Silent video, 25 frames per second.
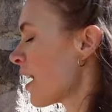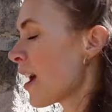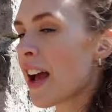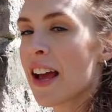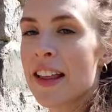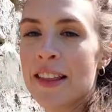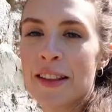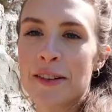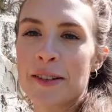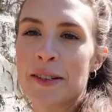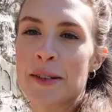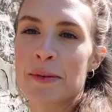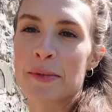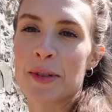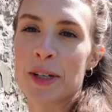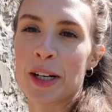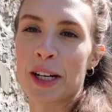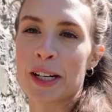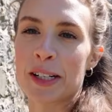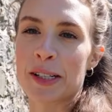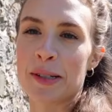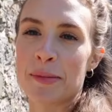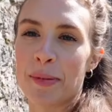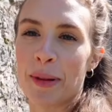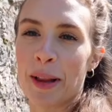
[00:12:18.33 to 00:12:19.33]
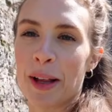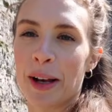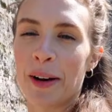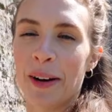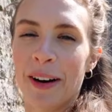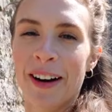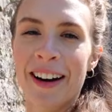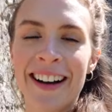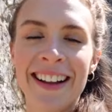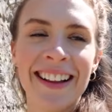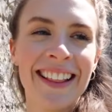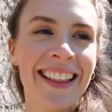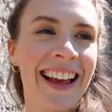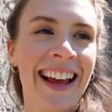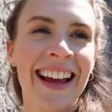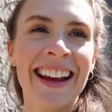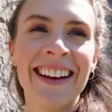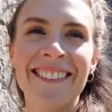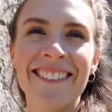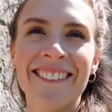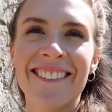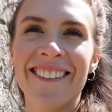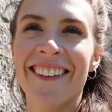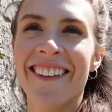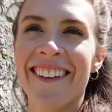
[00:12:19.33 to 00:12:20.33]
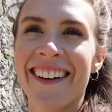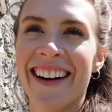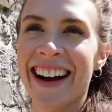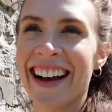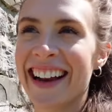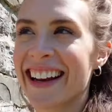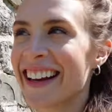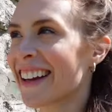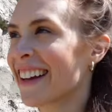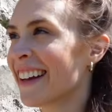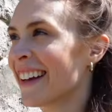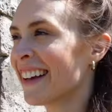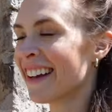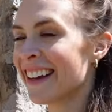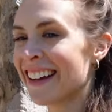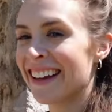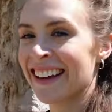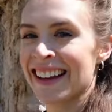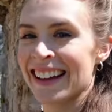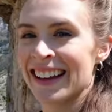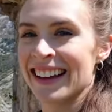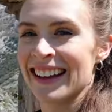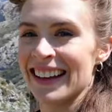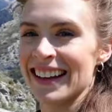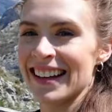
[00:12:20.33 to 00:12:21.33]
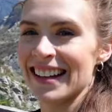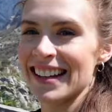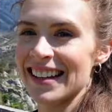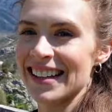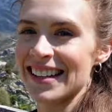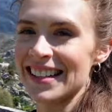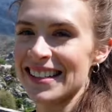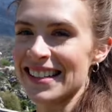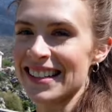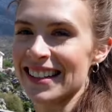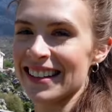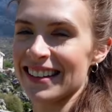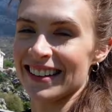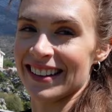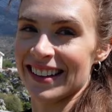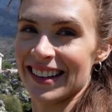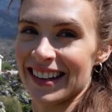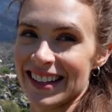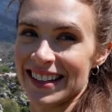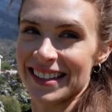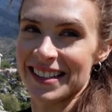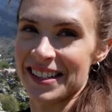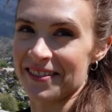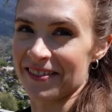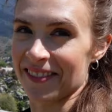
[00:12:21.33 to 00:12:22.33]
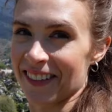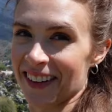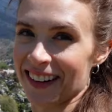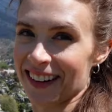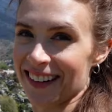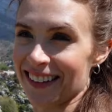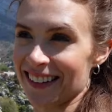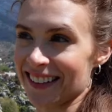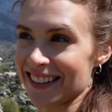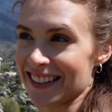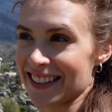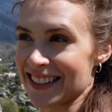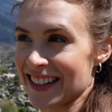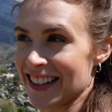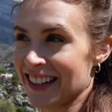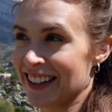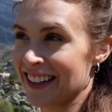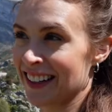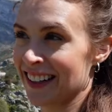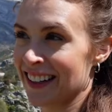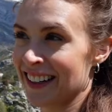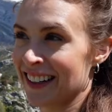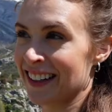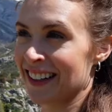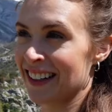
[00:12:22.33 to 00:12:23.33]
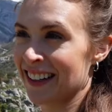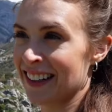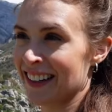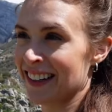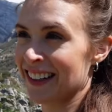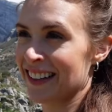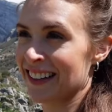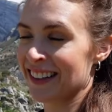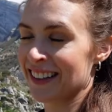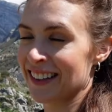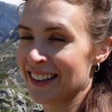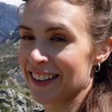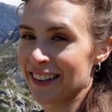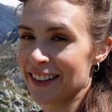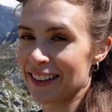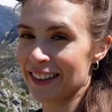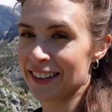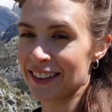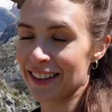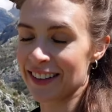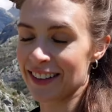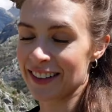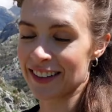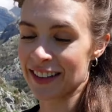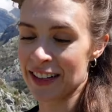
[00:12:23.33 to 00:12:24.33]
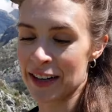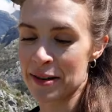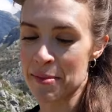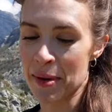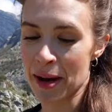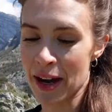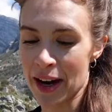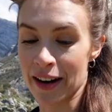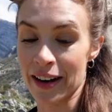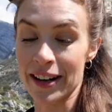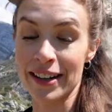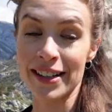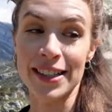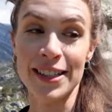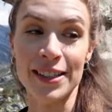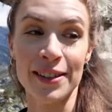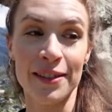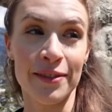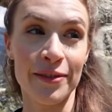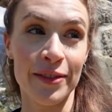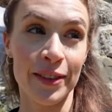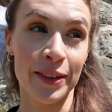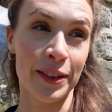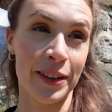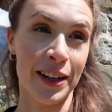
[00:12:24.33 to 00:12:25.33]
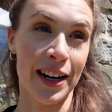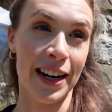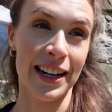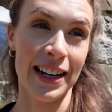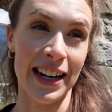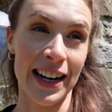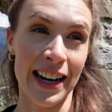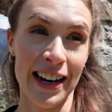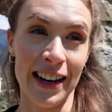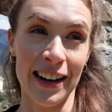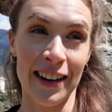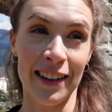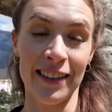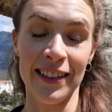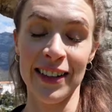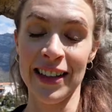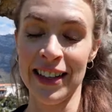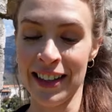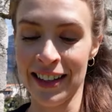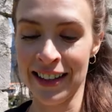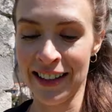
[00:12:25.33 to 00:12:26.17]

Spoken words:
And there's some chickens below. Like, what is this world? Oh, my heart is so full right now.